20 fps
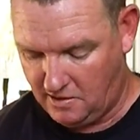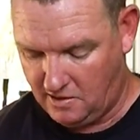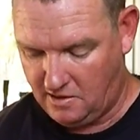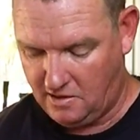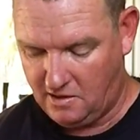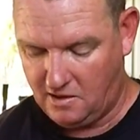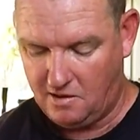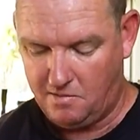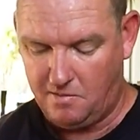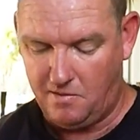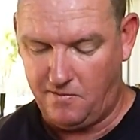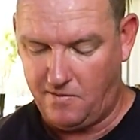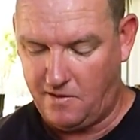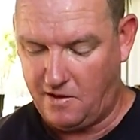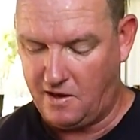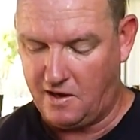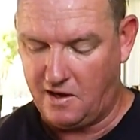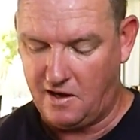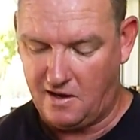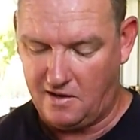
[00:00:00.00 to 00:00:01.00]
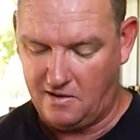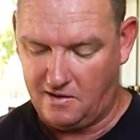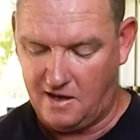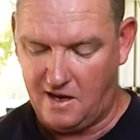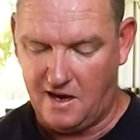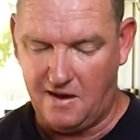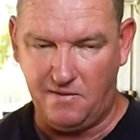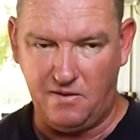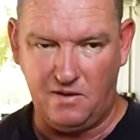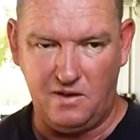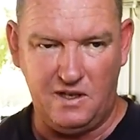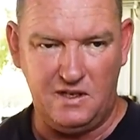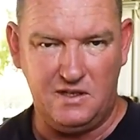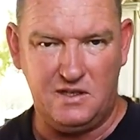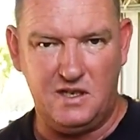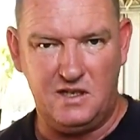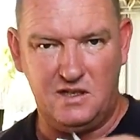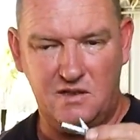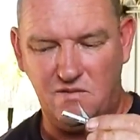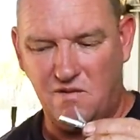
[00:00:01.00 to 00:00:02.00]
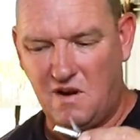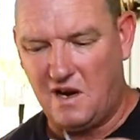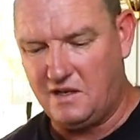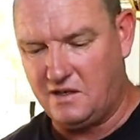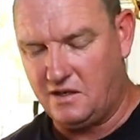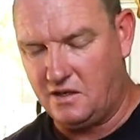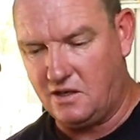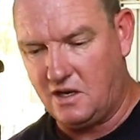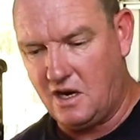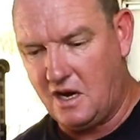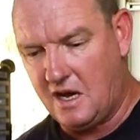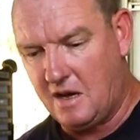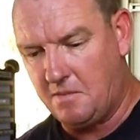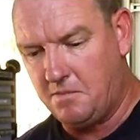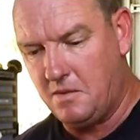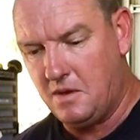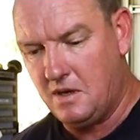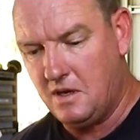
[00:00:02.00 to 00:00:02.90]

You've got to be very careful, these things are razor sharp.